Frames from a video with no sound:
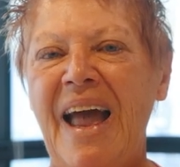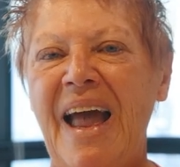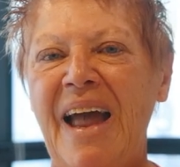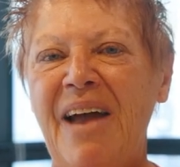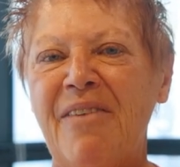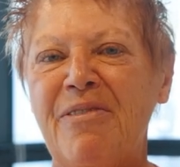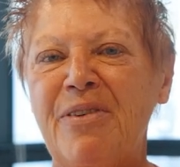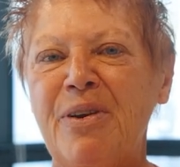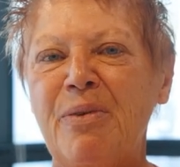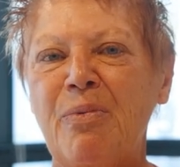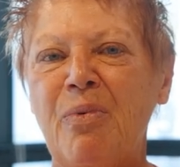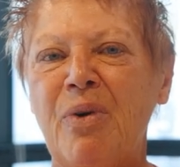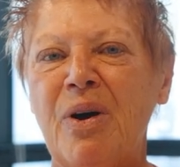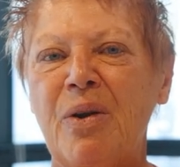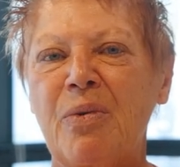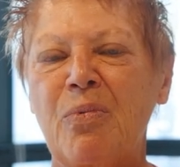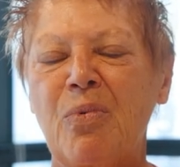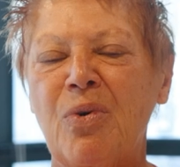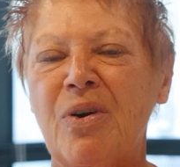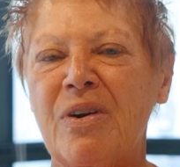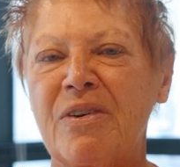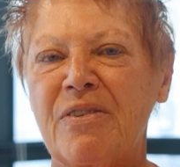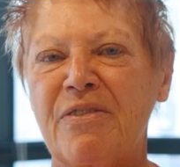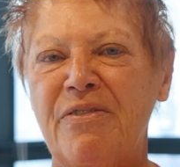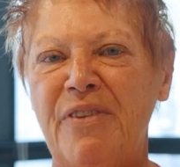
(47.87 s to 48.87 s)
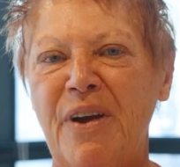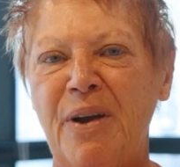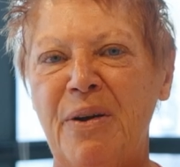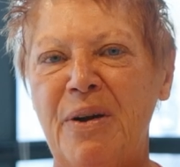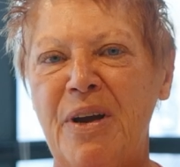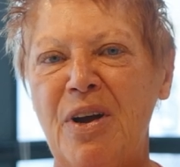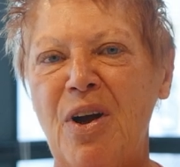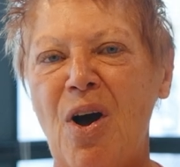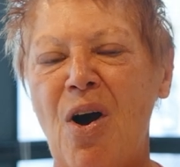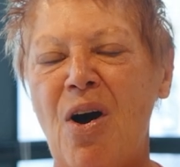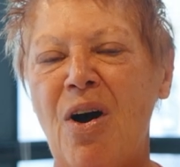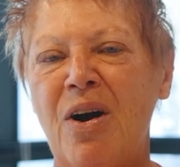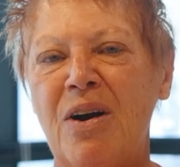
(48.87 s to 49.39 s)
everyone worked
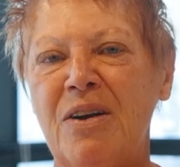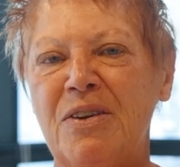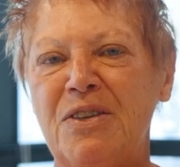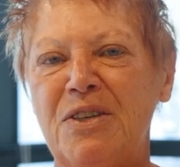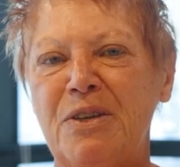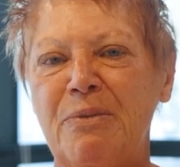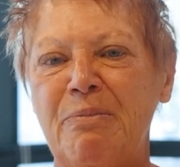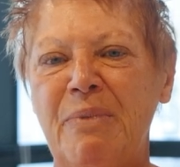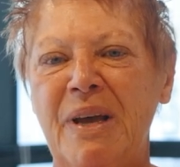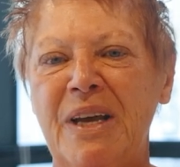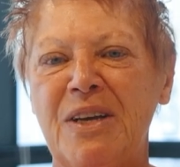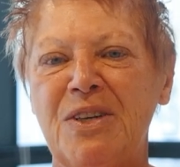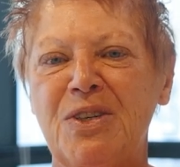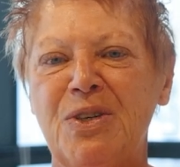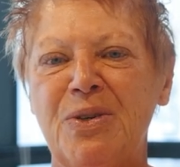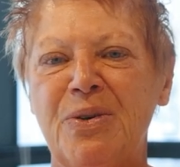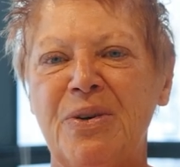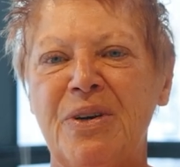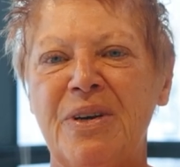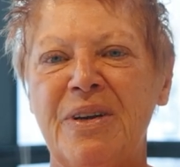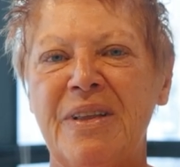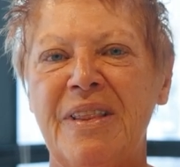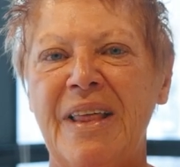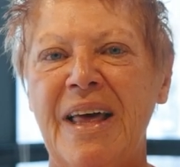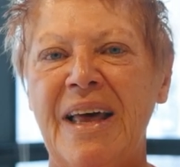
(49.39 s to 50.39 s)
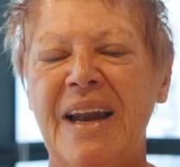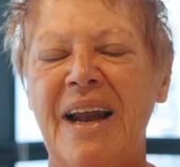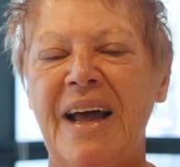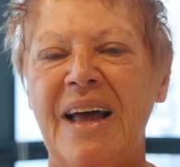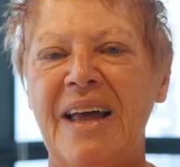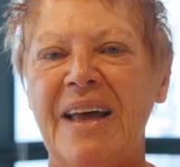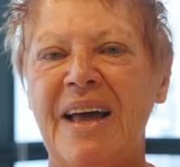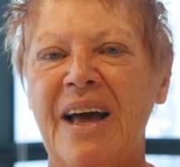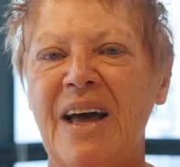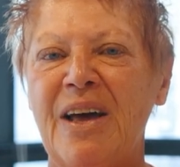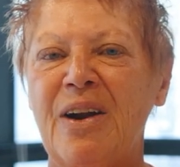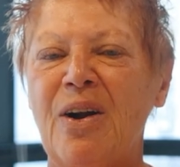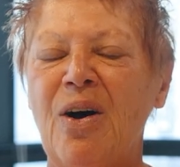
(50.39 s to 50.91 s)
very hard to make sure that
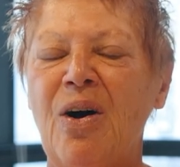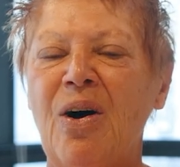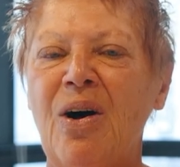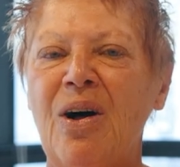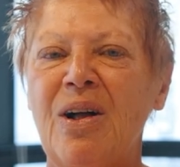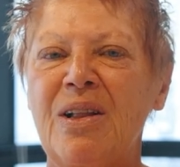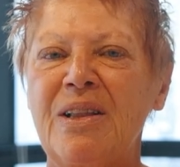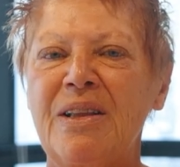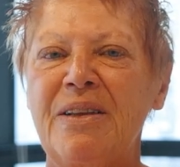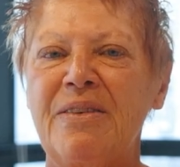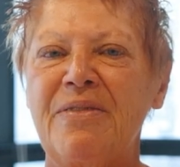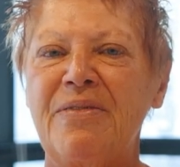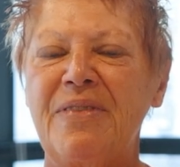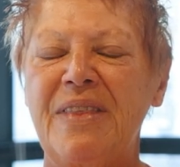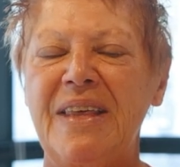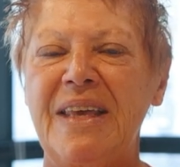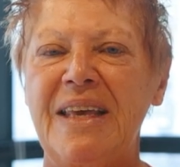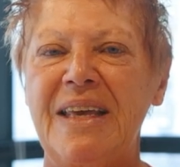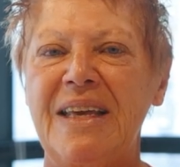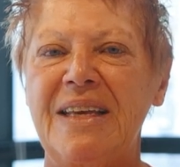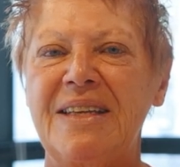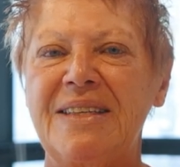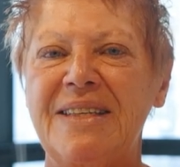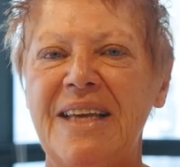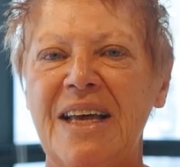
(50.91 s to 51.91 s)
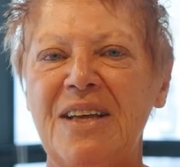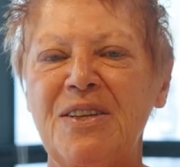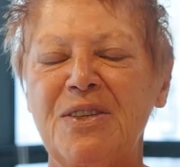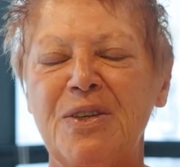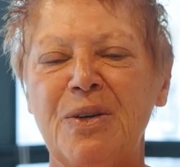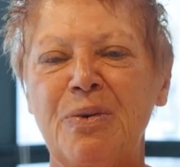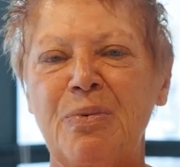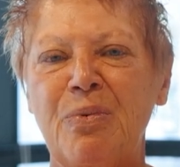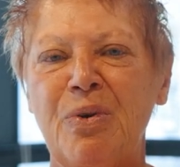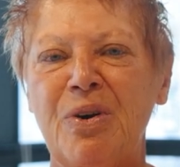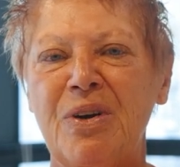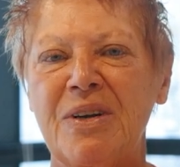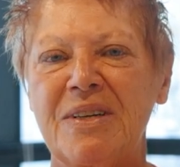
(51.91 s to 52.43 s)
I got all of the
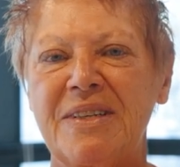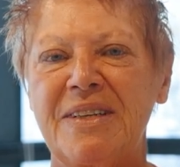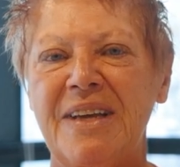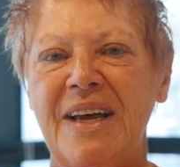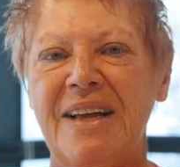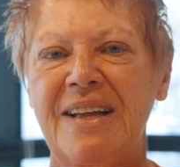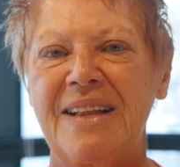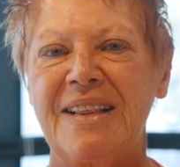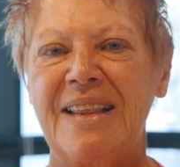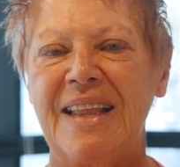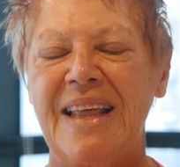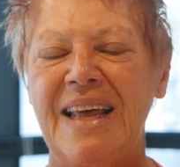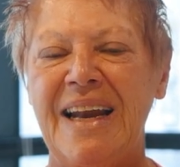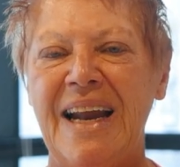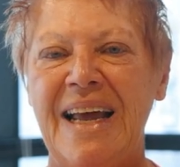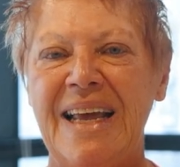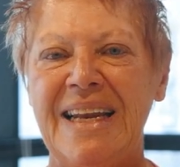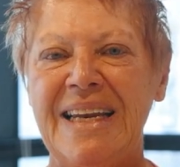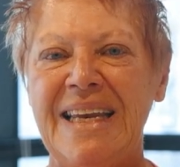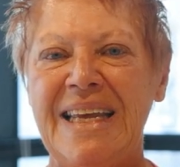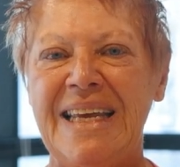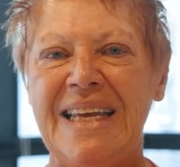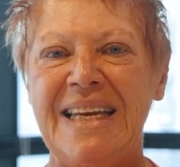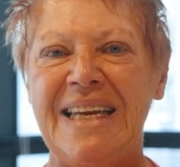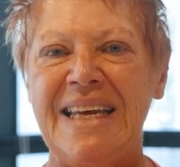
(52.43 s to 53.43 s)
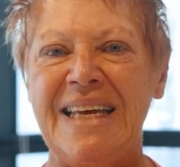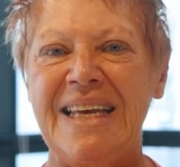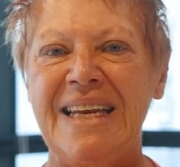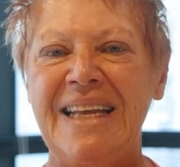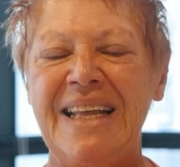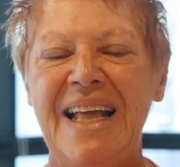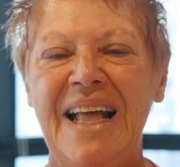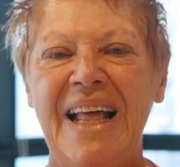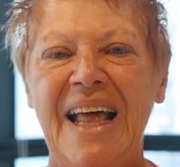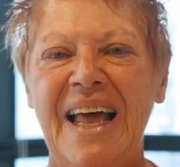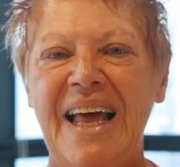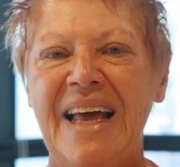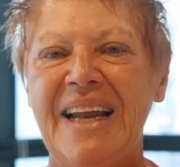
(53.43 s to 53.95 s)
dental work done that I needed,